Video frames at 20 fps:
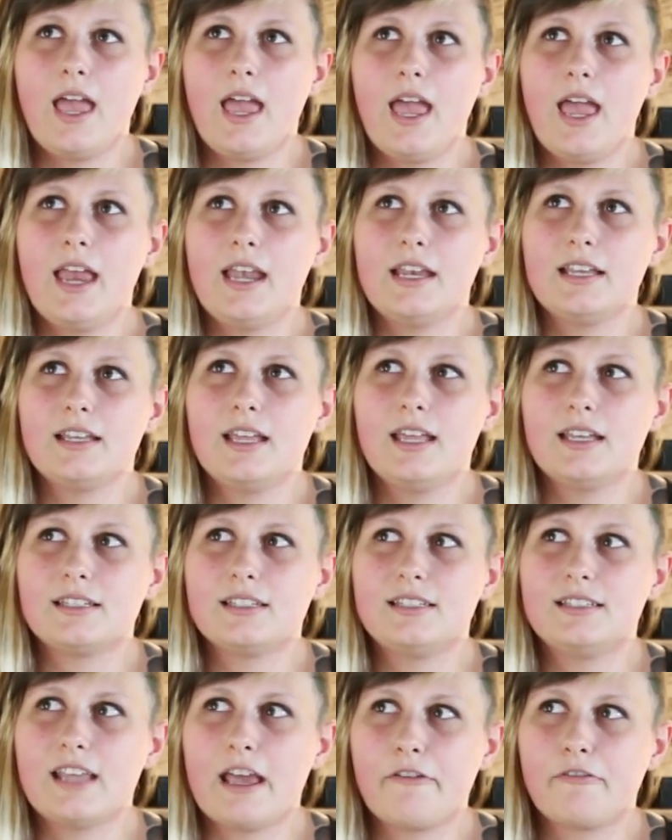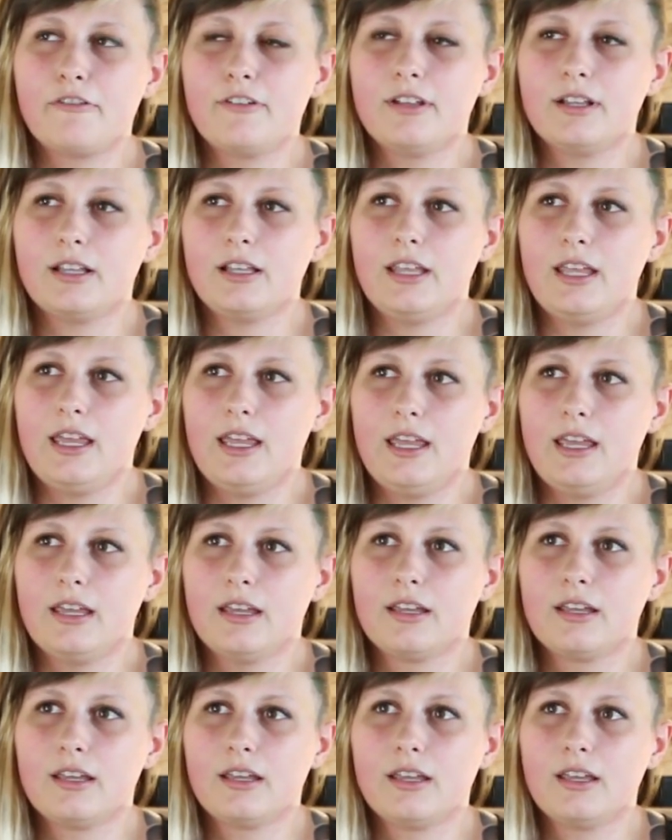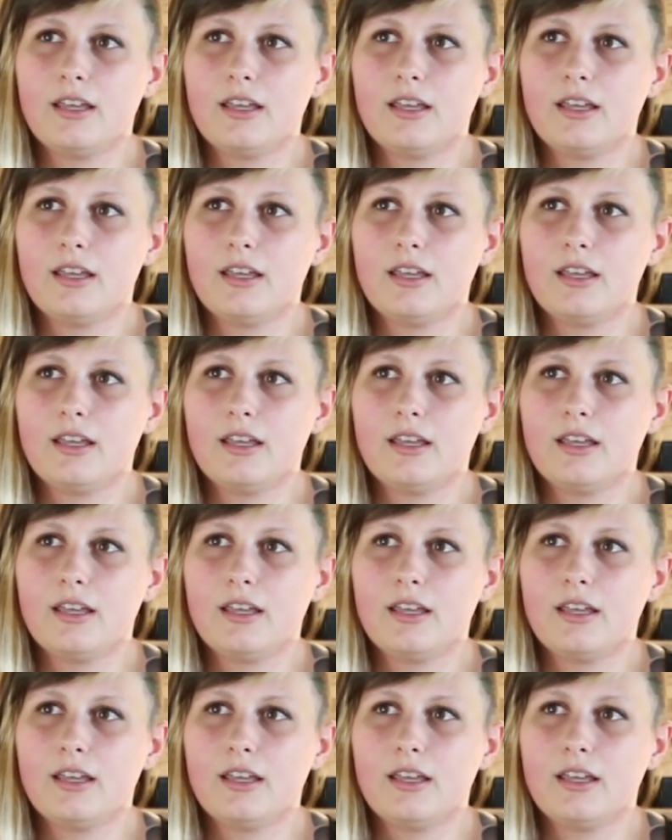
And it's definitely